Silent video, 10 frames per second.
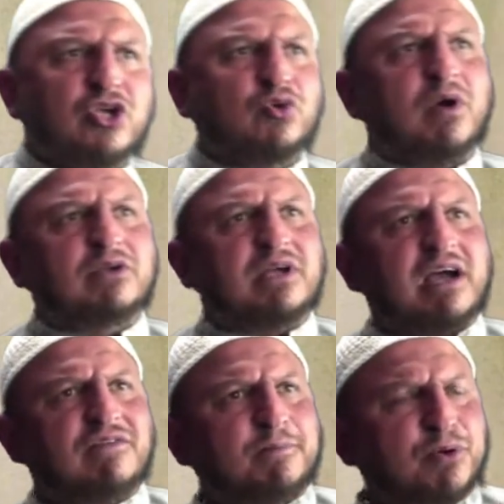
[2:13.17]
you want to
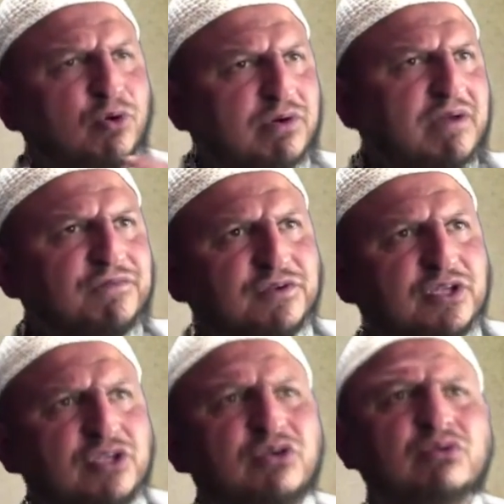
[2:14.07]
have a program for
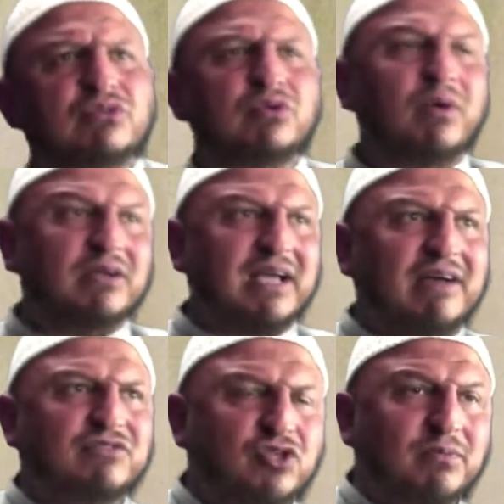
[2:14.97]
the youth, you want to
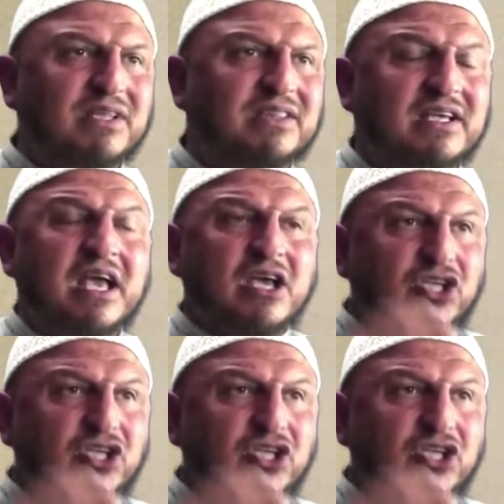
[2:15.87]
have so many things.